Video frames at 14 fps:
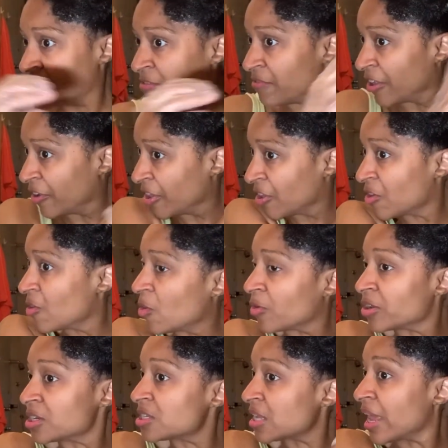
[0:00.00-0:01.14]
very
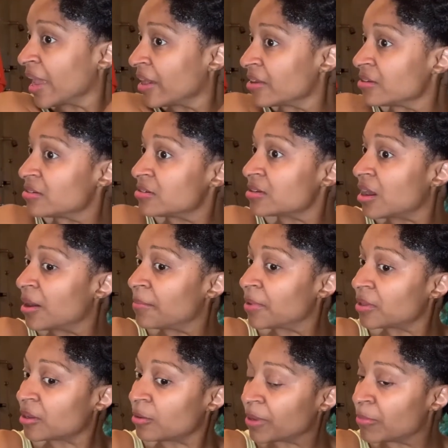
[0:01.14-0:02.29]
coarse and a
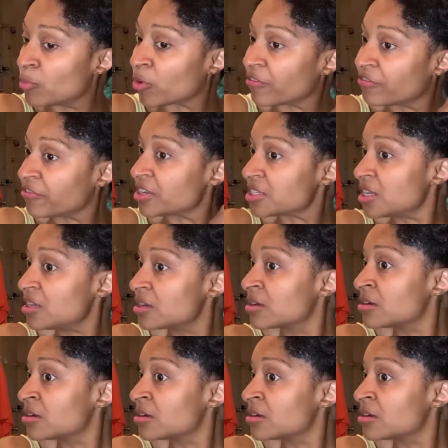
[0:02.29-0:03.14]
little bit more frizzy.